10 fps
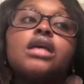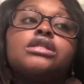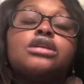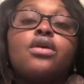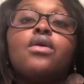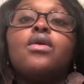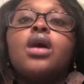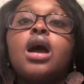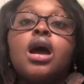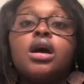So,
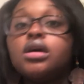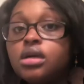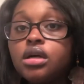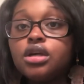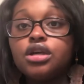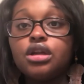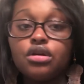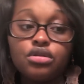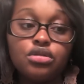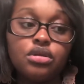you
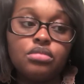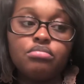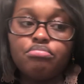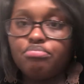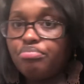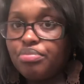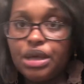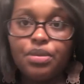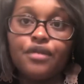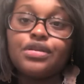know, you can be
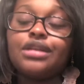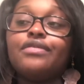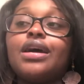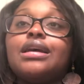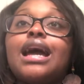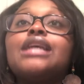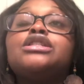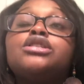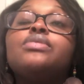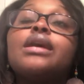perfectly fine. I
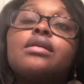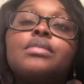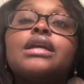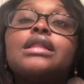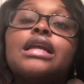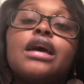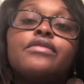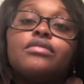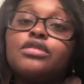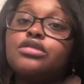do recommend that
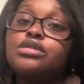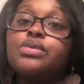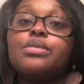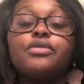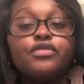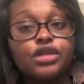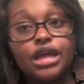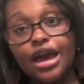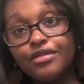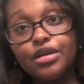everyone lose weight before they
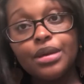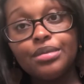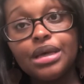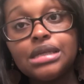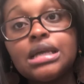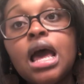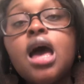have their babies.